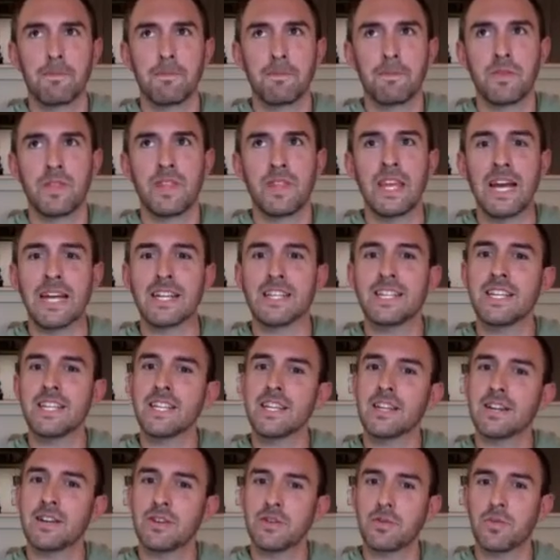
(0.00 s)
the
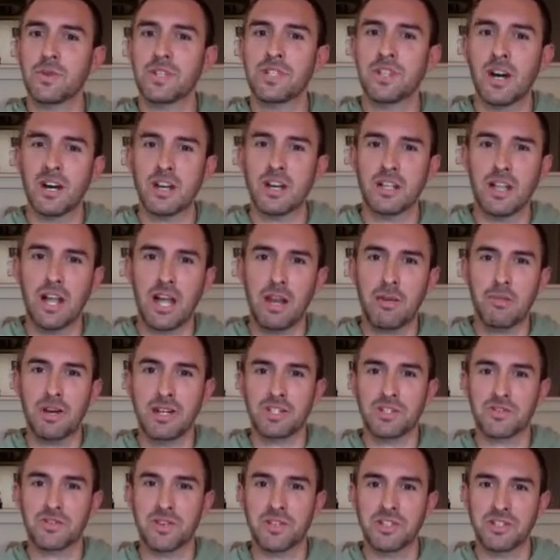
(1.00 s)
idea, and we talk a lot about
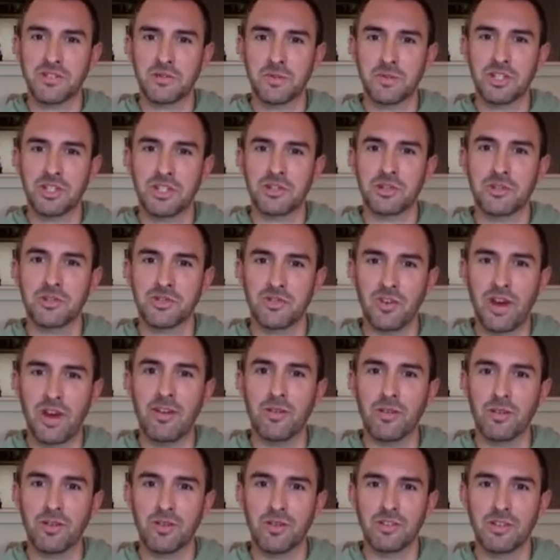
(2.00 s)
transformational
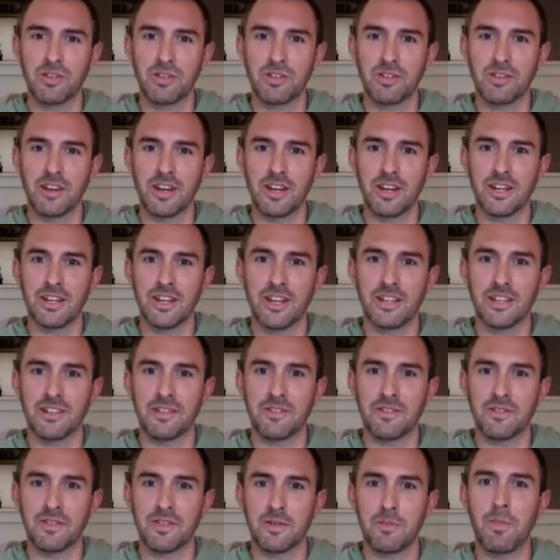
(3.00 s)
travel, right? And
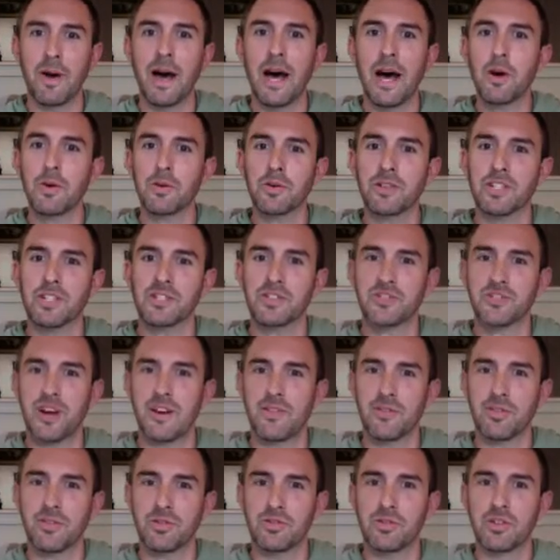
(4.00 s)
the power that
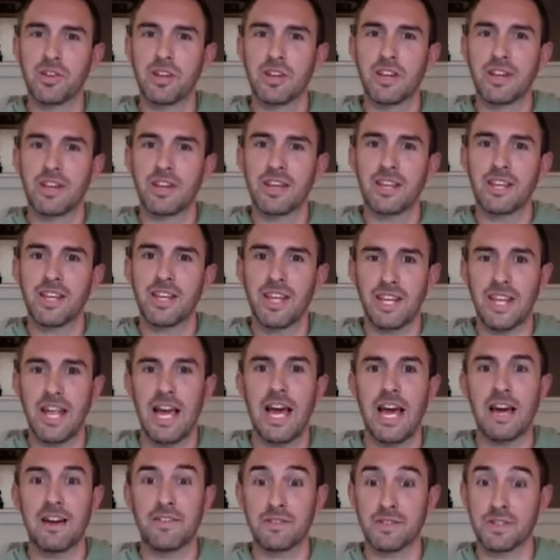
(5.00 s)
travel can
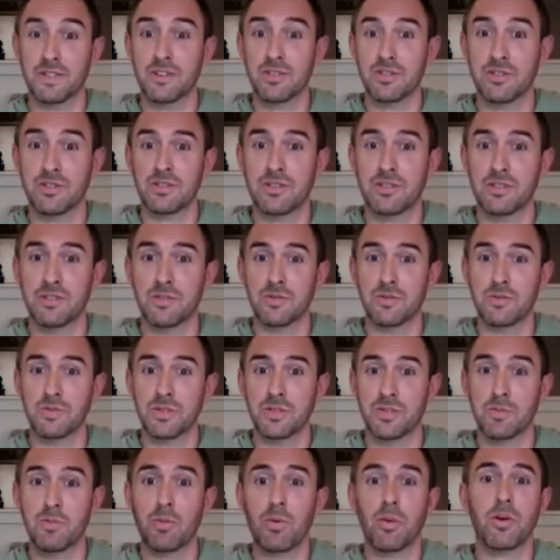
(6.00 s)
have to
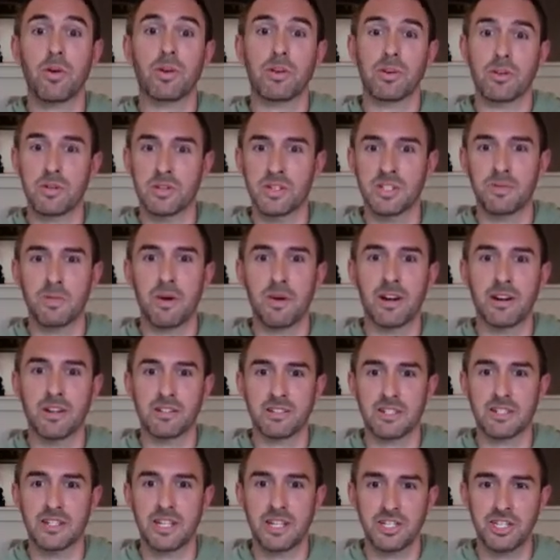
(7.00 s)
support or inspire us
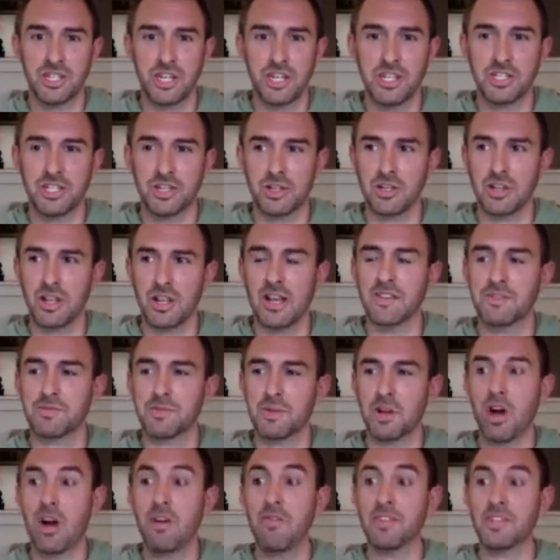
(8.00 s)
to take change in our lives.
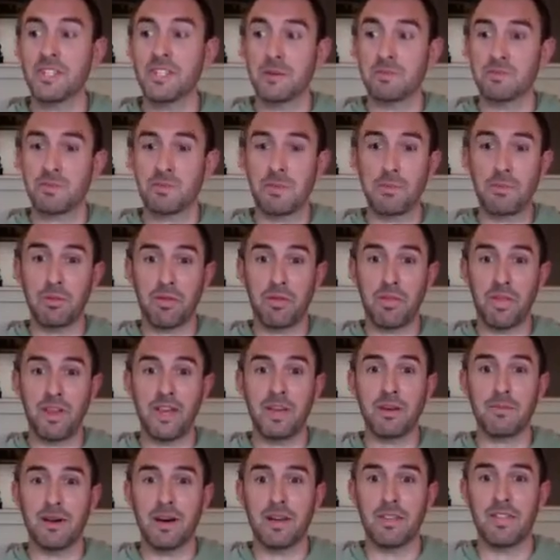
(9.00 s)
But oftentimes people think
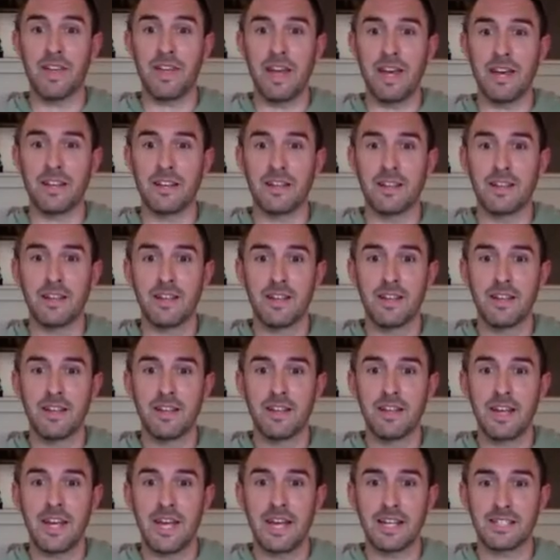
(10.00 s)
about that
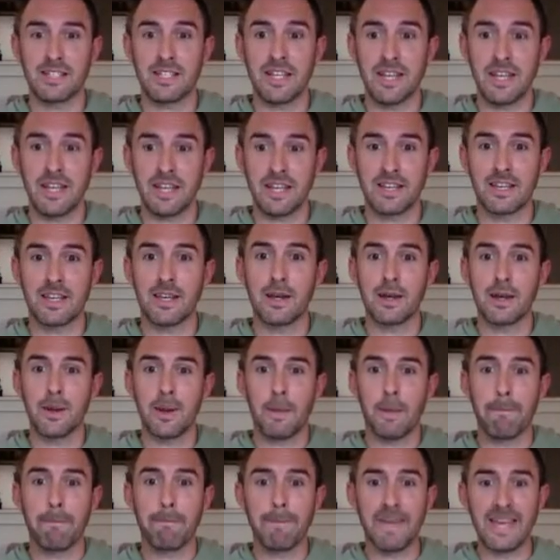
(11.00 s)
as like
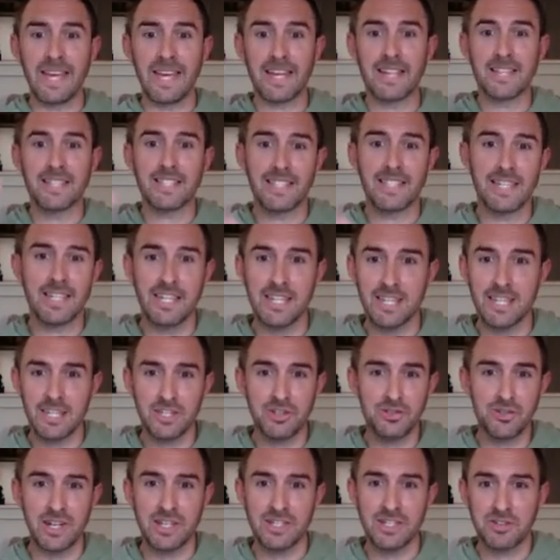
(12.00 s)
big T
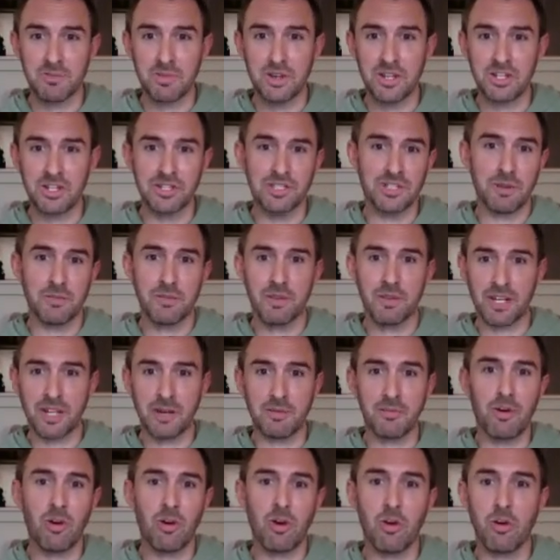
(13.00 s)
transformations. I'm going to
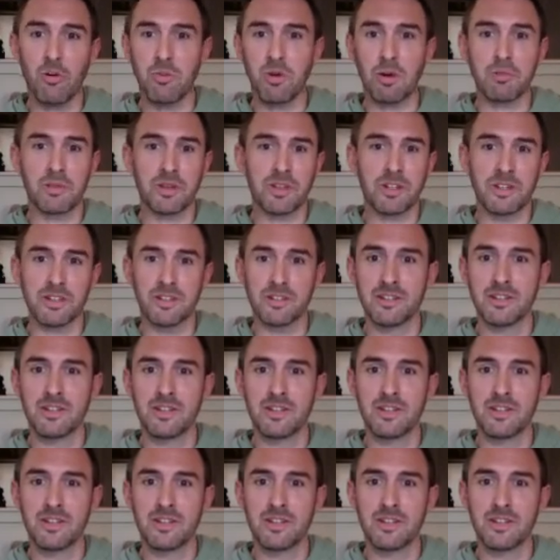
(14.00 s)
come home, I'm going to